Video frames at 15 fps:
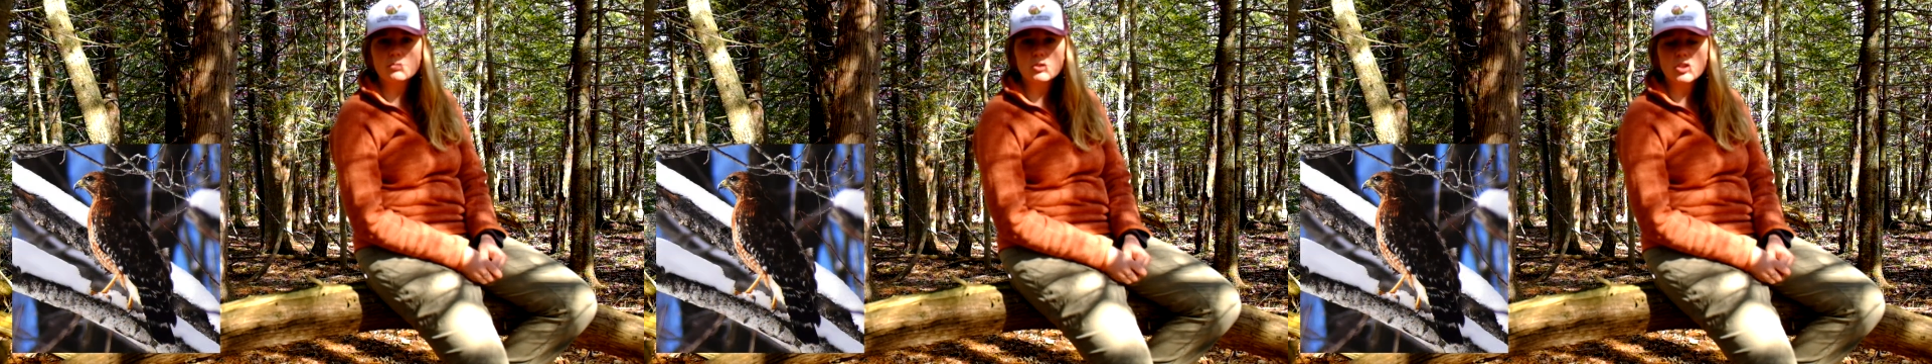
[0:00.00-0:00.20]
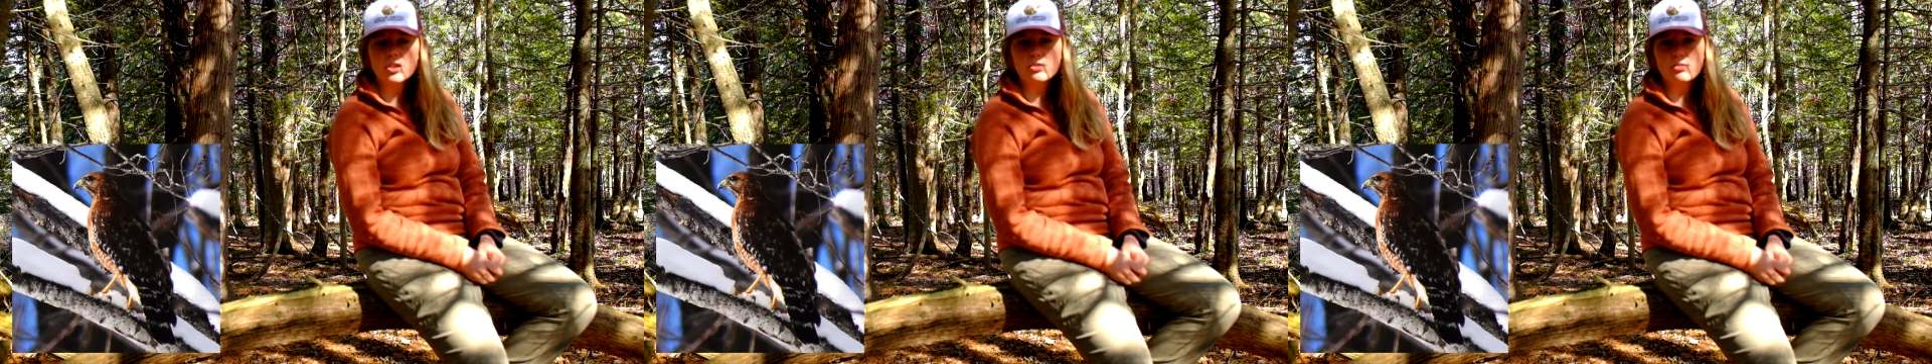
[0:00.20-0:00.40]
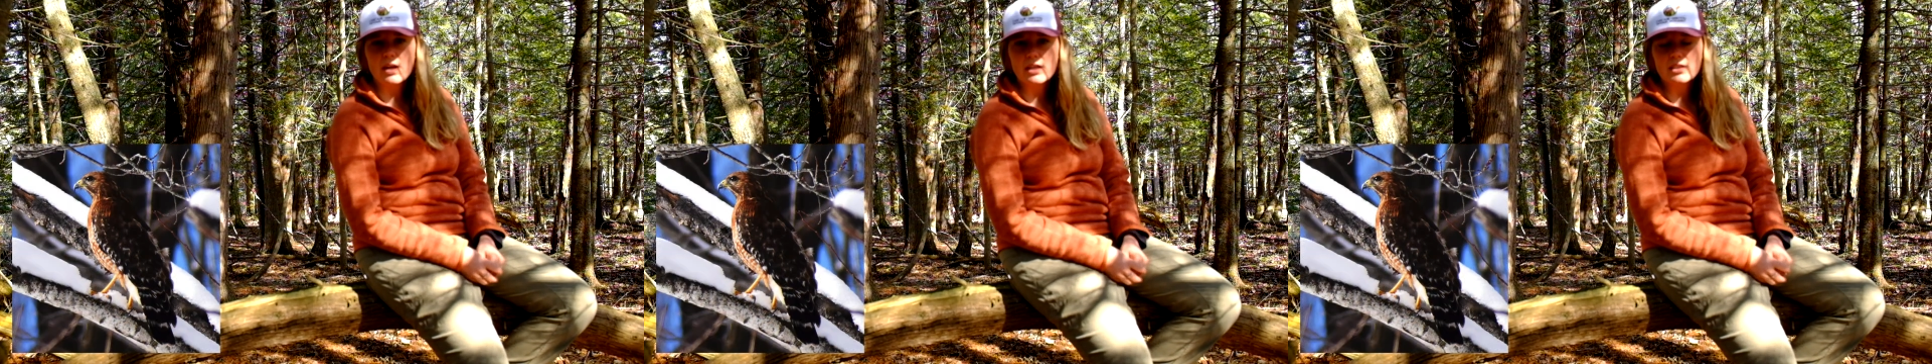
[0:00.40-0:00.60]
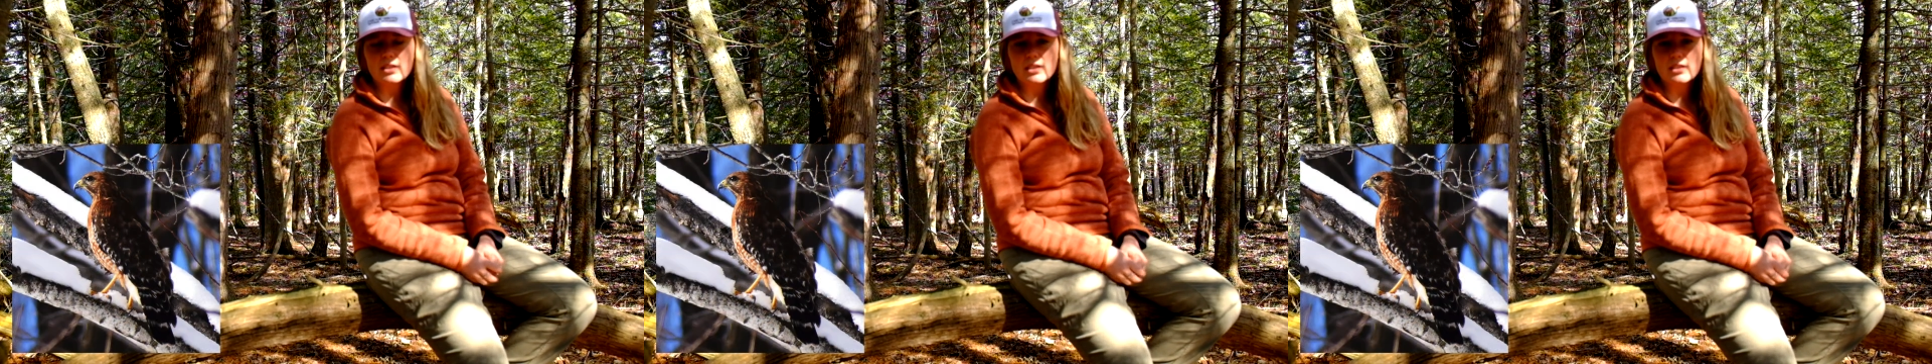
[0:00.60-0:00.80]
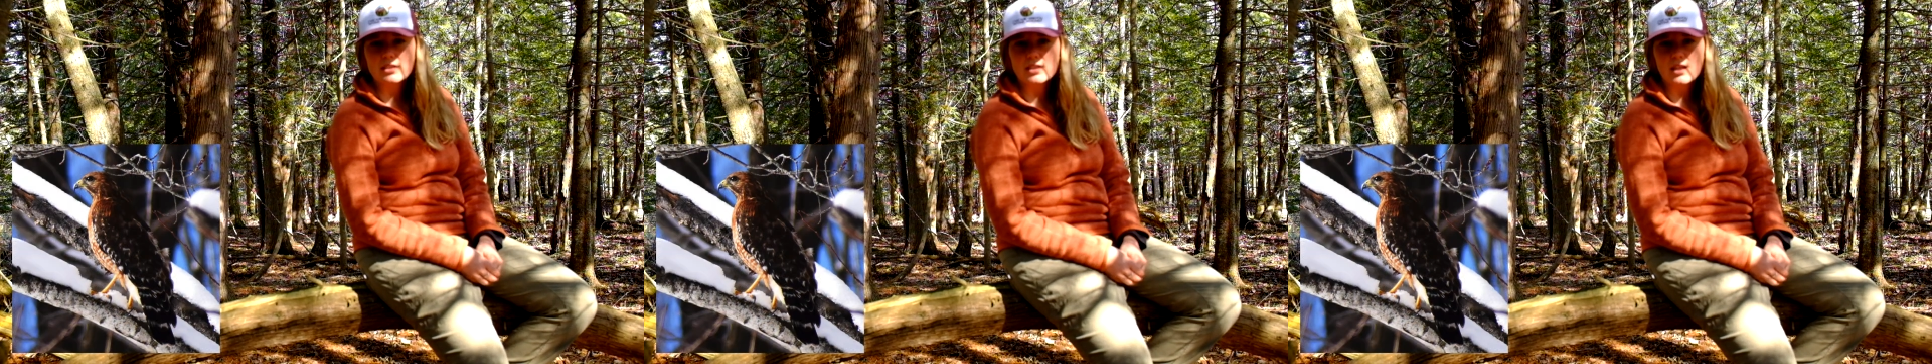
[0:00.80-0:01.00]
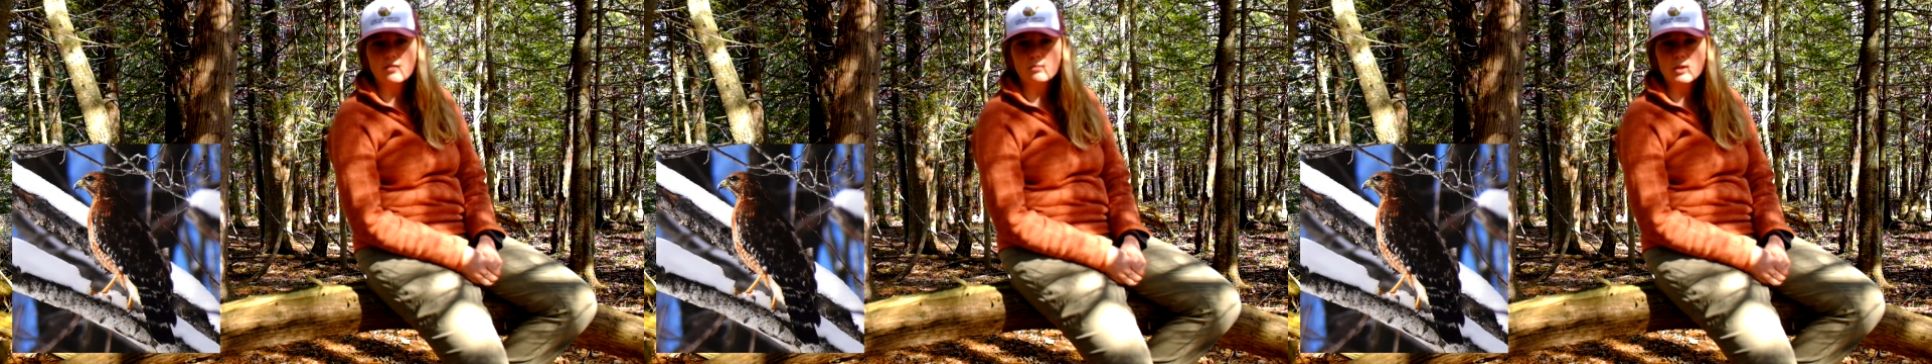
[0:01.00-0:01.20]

which are threatened in the state of